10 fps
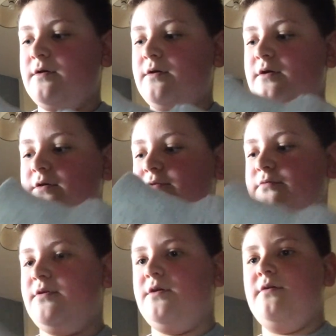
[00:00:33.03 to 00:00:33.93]
cut
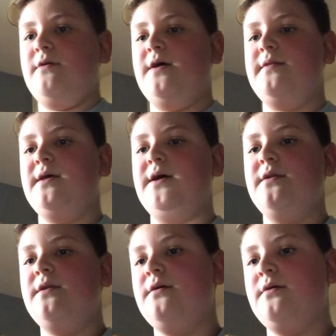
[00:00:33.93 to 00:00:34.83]
through, and
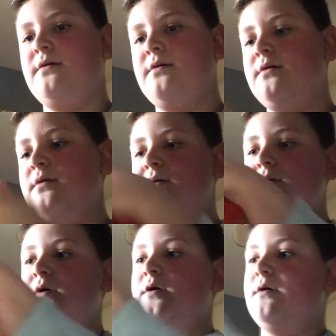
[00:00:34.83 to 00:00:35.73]
then
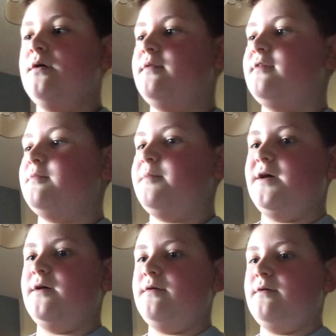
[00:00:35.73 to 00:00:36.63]
this
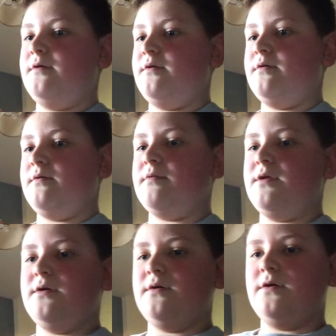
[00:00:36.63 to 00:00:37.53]
bit I'm going
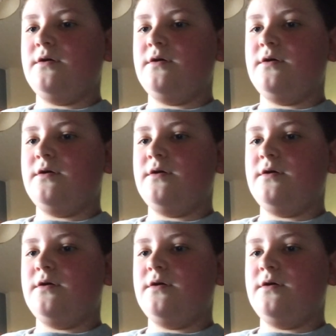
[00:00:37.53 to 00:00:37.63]
to